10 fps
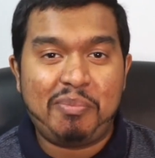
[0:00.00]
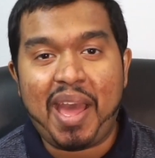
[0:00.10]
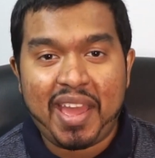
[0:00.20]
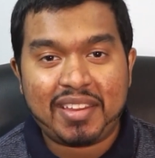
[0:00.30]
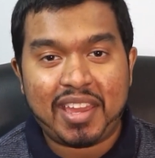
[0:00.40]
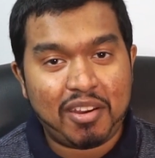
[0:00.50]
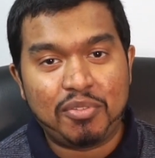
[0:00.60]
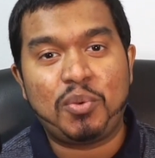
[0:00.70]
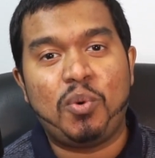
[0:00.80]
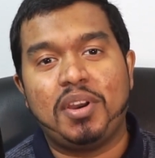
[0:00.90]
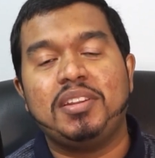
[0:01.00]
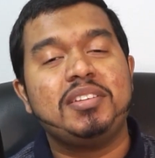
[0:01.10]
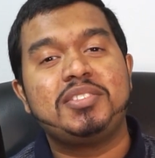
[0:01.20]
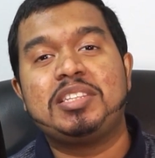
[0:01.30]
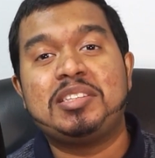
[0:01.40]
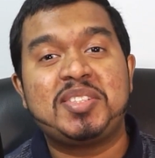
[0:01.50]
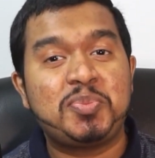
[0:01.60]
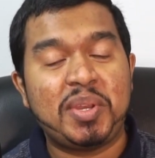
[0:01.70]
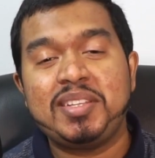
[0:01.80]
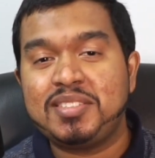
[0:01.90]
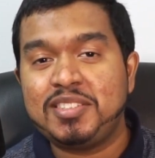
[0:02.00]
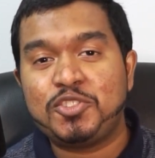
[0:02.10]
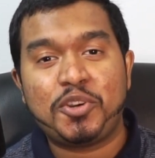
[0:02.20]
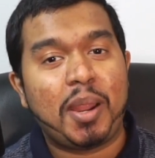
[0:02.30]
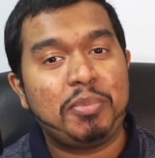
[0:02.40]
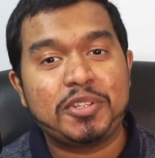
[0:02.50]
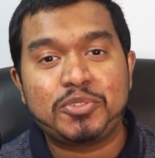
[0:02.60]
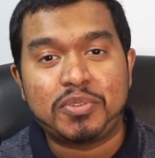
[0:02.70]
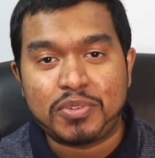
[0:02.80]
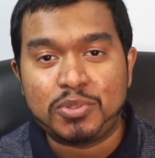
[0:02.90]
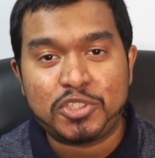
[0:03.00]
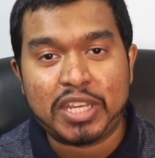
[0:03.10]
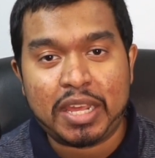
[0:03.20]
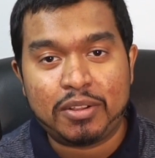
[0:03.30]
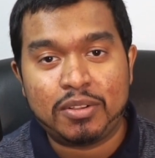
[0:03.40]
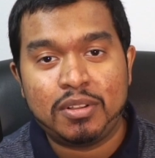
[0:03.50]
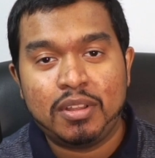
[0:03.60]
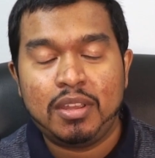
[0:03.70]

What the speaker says: back, everyone, to the Spacey Tropics Review channel.